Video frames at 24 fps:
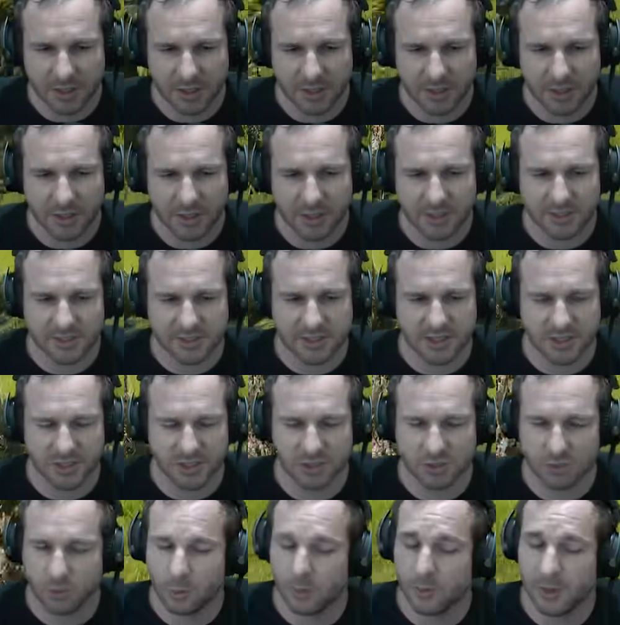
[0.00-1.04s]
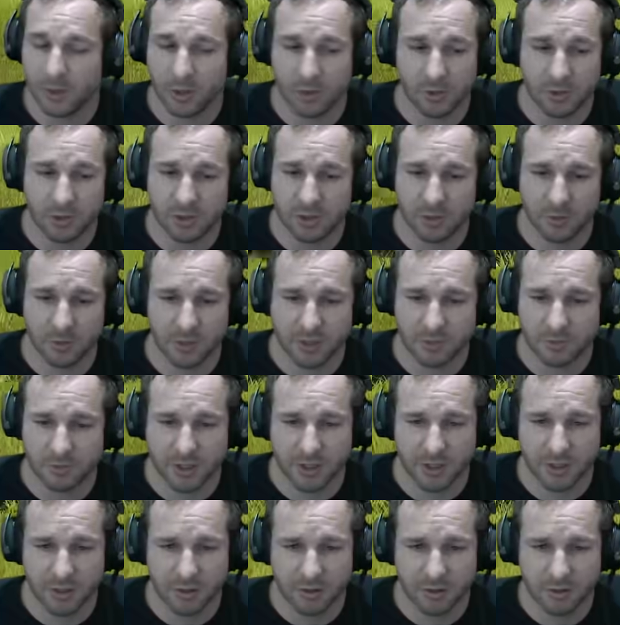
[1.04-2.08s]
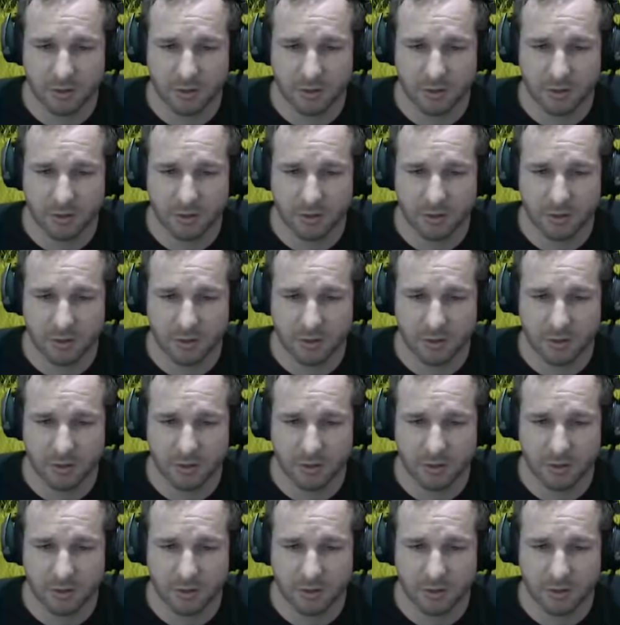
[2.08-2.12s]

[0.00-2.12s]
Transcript: hidden stashes will make you so much money.